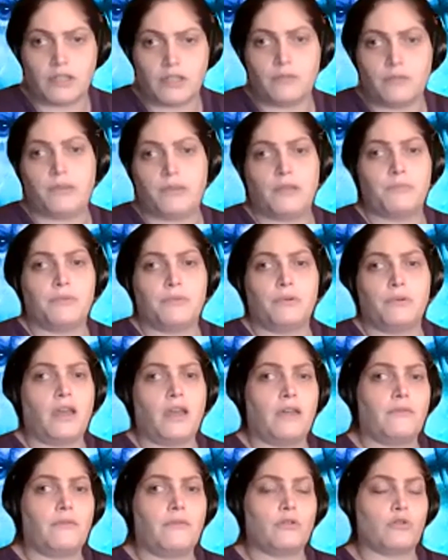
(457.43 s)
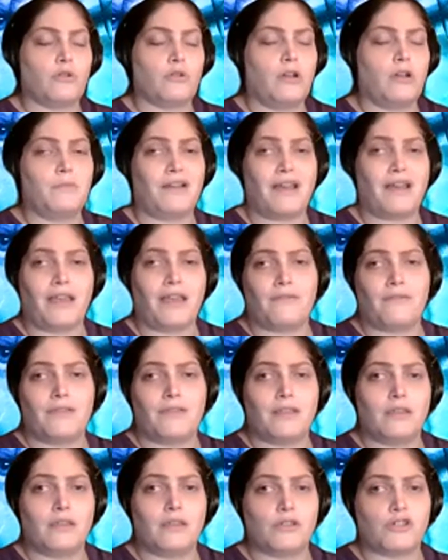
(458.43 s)
people having drama,
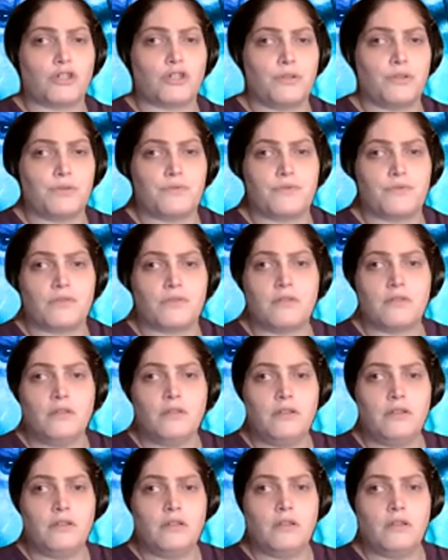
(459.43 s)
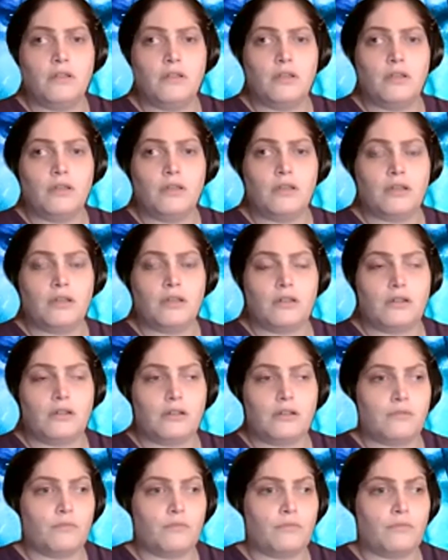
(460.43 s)
having issues.
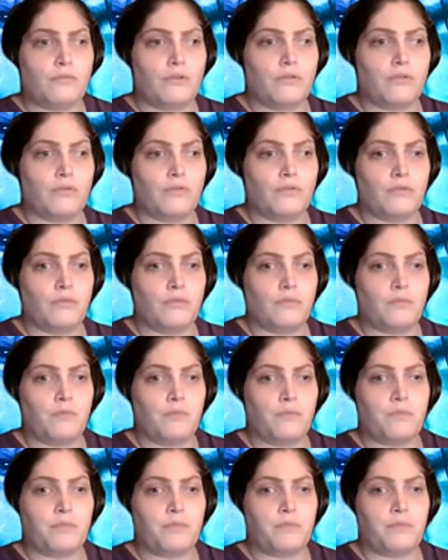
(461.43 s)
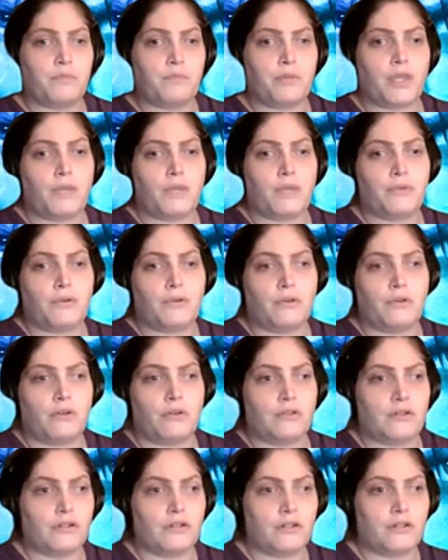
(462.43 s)
Um, People
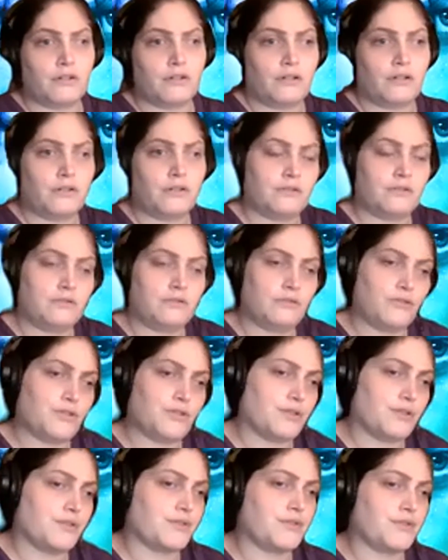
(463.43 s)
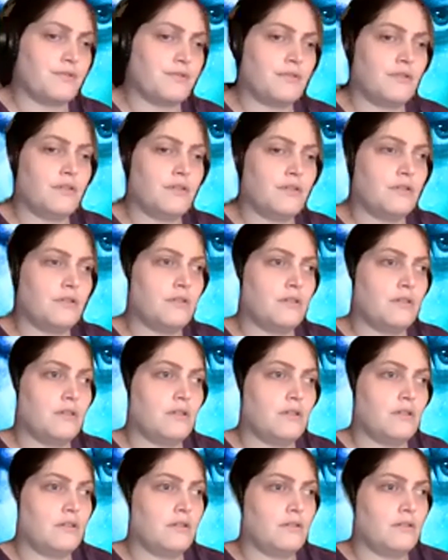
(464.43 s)
are just,
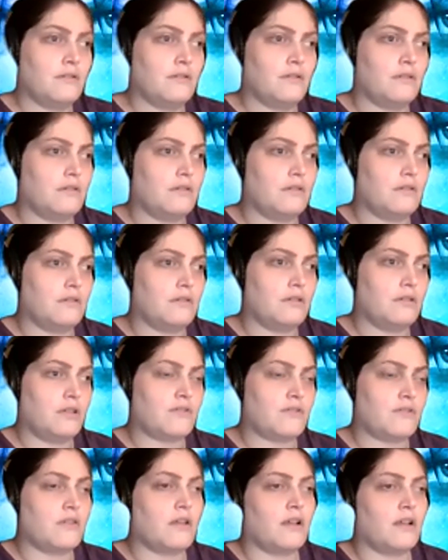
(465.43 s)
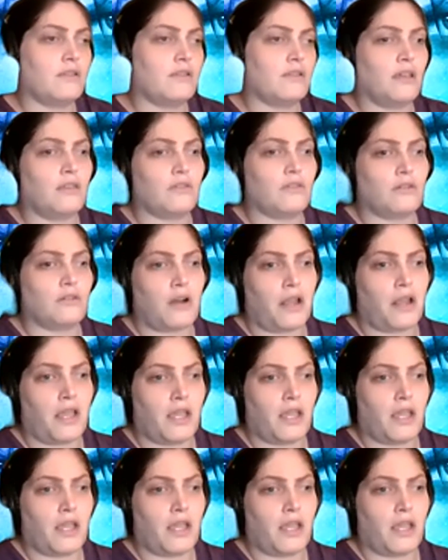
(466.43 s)
it's not that they're